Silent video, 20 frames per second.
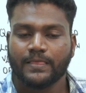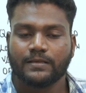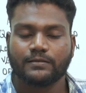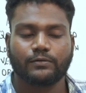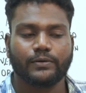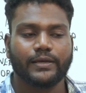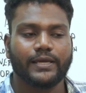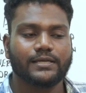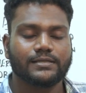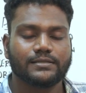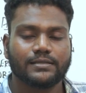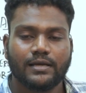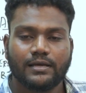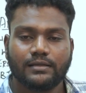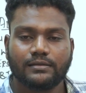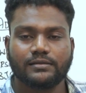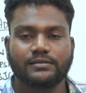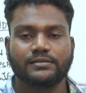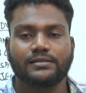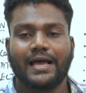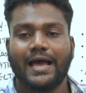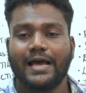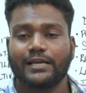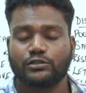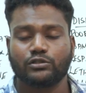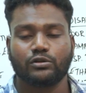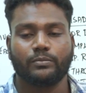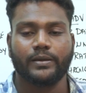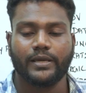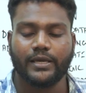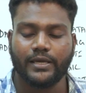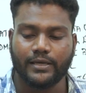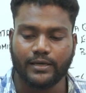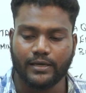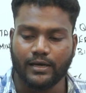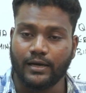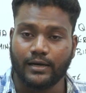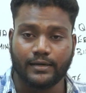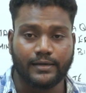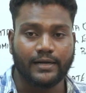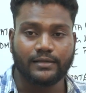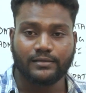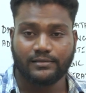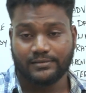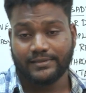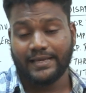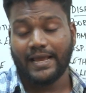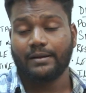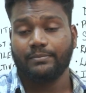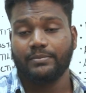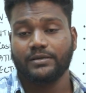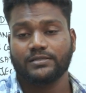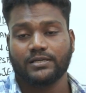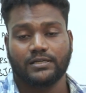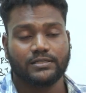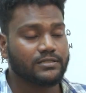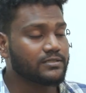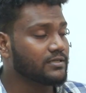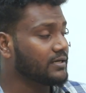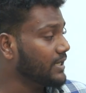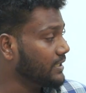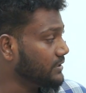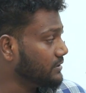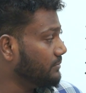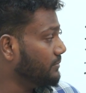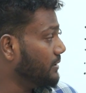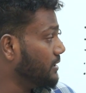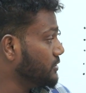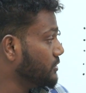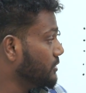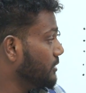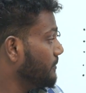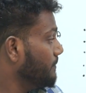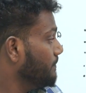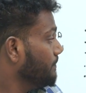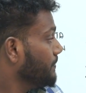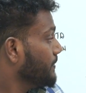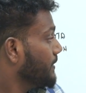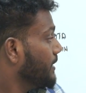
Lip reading: So yes, this has to be done. This can be suggested as a measure.